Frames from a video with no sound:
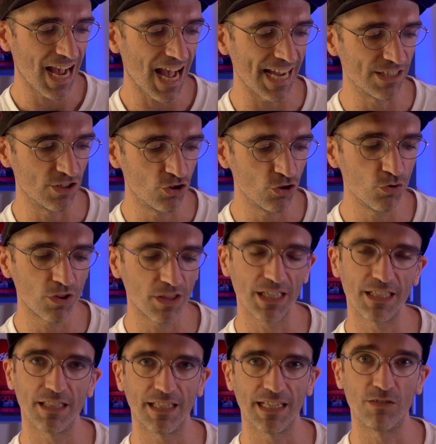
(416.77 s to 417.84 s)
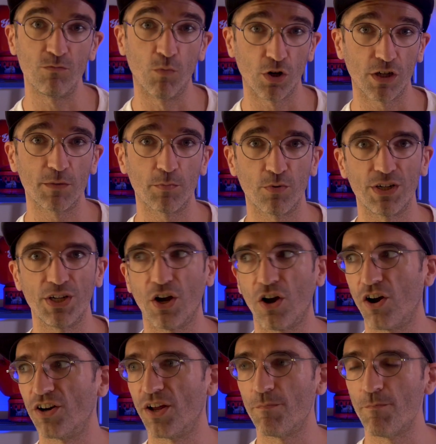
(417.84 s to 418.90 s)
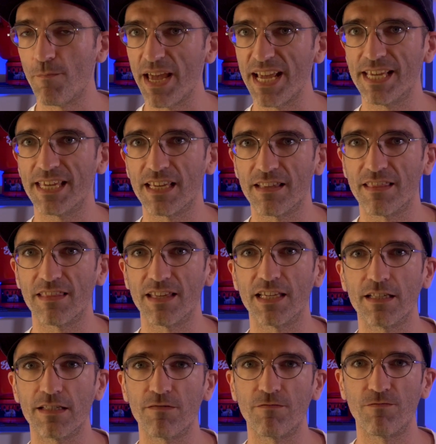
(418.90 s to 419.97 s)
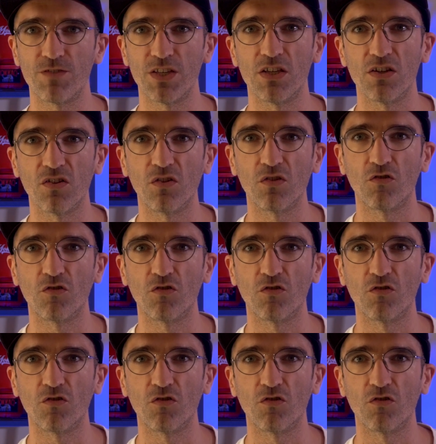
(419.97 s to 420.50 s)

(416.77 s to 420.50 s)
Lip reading: I do think that they worked pretty hard on making things feel